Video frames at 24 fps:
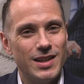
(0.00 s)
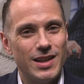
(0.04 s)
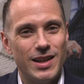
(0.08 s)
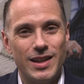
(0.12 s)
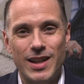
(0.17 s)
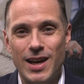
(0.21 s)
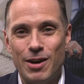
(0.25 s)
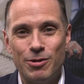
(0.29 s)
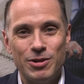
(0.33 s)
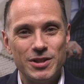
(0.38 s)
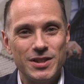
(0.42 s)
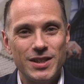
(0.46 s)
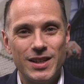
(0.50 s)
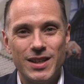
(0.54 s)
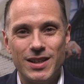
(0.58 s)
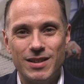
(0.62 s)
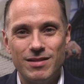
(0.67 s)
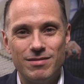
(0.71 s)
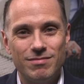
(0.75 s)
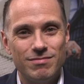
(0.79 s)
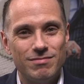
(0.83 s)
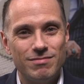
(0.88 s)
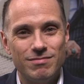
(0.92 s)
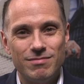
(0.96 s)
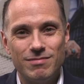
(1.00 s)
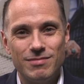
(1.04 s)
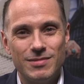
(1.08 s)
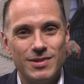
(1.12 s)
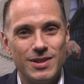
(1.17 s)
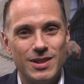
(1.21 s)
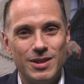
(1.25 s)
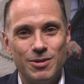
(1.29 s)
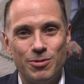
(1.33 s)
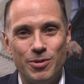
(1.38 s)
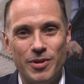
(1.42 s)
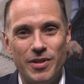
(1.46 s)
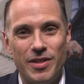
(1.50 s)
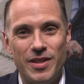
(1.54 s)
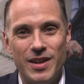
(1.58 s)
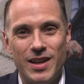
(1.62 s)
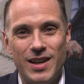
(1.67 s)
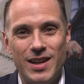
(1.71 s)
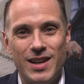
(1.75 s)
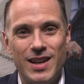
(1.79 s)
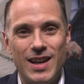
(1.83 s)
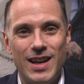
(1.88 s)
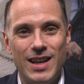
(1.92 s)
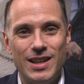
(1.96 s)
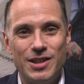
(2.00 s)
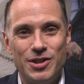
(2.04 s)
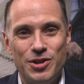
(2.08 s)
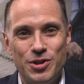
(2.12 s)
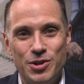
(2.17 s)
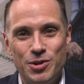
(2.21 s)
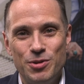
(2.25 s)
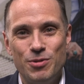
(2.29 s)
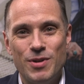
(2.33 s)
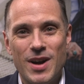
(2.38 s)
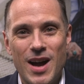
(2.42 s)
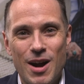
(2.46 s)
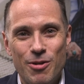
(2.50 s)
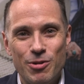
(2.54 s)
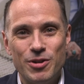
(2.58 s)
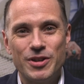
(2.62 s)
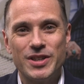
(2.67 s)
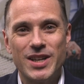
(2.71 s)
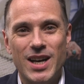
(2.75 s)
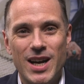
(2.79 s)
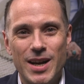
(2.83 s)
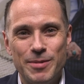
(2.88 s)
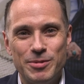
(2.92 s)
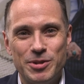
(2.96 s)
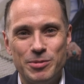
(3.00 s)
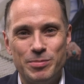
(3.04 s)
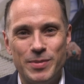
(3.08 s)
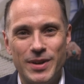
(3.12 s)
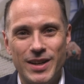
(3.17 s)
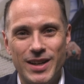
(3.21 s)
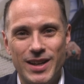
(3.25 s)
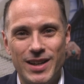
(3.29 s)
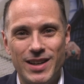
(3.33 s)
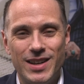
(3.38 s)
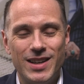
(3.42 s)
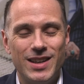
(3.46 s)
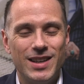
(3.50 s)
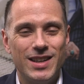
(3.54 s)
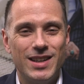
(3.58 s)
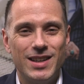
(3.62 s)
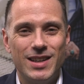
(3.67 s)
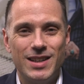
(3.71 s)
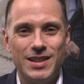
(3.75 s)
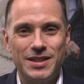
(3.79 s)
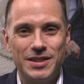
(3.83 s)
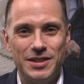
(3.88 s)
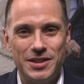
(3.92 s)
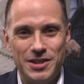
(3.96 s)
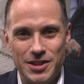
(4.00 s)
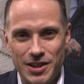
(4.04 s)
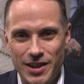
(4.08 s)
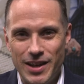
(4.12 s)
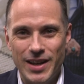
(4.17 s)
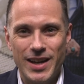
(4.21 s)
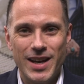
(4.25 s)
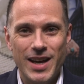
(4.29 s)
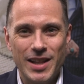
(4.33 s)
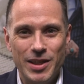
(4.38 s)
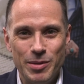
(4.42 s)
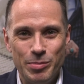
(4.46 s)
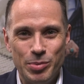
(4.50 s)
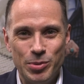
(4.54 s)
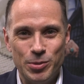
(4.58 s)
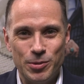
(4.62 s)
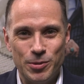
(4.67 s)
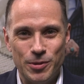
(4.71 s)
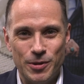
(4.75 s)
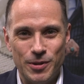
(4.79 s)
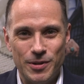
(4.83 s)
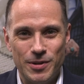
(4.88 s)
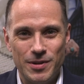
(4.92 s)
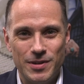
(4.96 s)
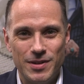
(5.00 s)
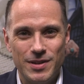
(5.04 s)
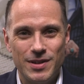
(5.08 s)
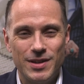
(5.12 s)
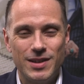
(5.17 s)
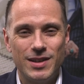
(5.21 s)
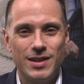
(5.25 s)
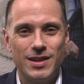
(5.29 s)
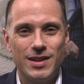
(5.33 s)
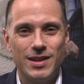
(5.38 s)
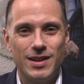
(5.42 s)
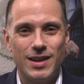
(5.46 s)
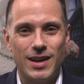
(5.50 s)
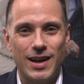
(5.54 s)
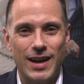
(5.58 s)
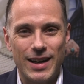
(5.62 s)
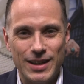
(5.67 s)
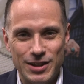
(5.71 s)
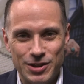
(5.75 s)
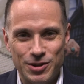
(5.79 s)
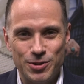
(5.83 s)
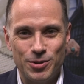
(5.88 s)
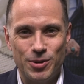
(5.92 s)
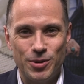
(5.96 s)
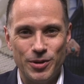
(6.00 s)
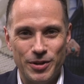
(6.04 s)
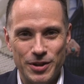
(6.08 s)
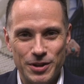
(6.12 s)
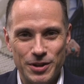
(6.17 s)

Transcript: and that was it. Within a 2-hour time span, sitting at the pool, I sold